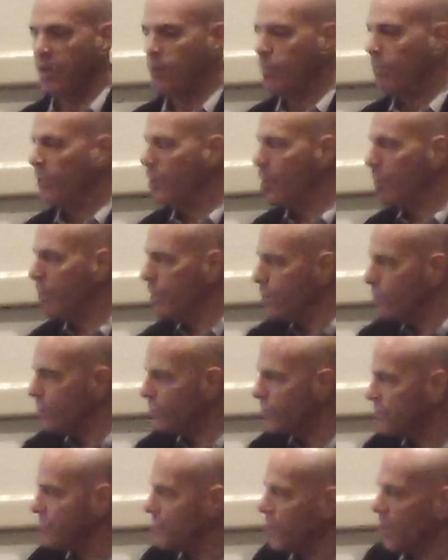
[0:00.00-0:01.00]
But nobody
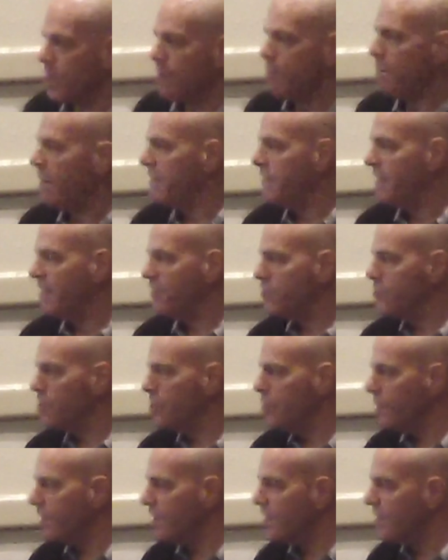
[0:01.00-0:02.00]
wants to talk about that. It's
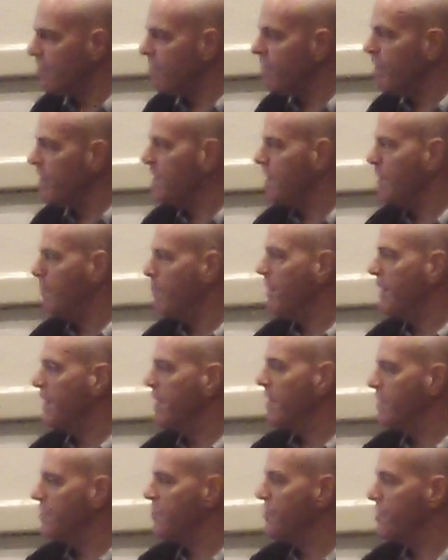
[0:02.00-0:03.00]
too inconvenient,
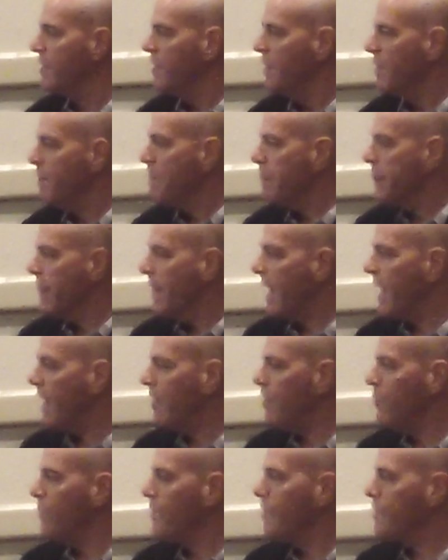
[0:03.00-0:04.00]
because how
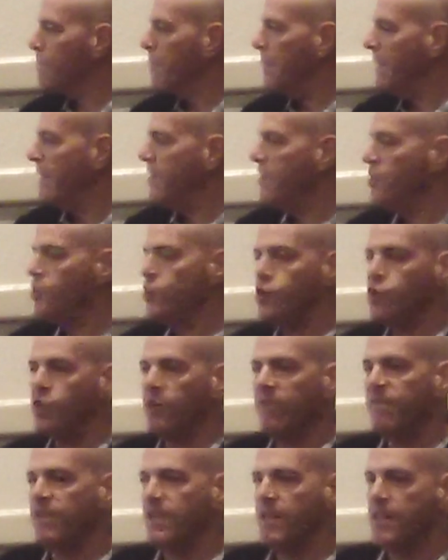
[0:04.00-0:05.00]
do you explain the
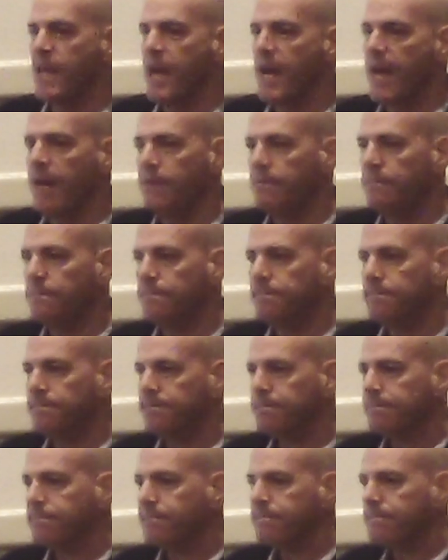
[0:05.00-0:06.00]
shift in that?
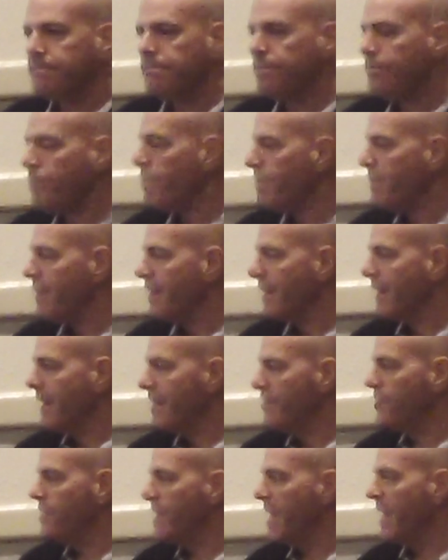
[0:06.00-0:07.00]

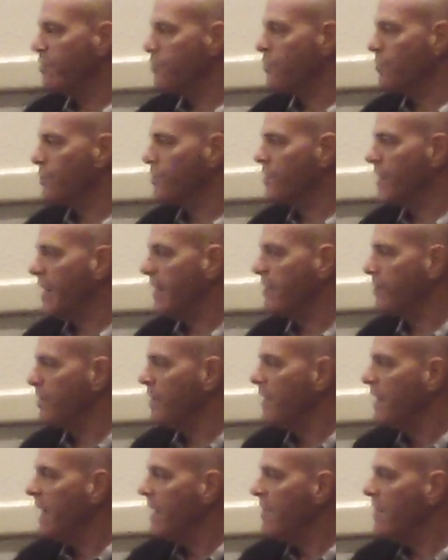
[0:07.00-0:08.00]
It's a natural cycle.
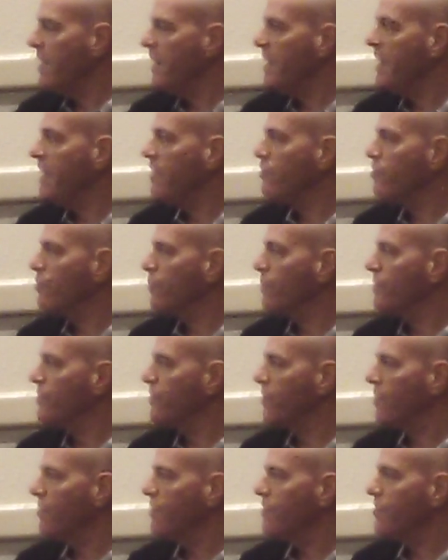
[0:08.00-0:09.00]
And then here's the
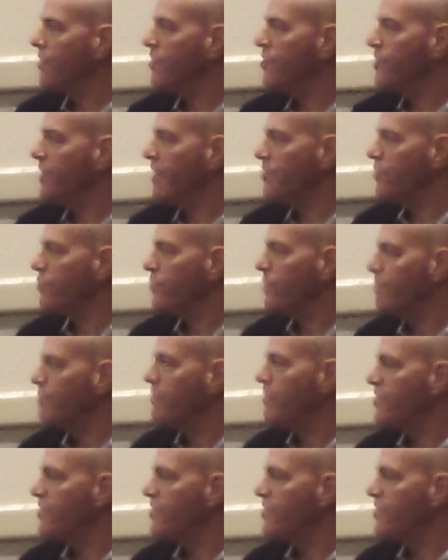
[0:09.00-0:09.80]
result is our jet streams.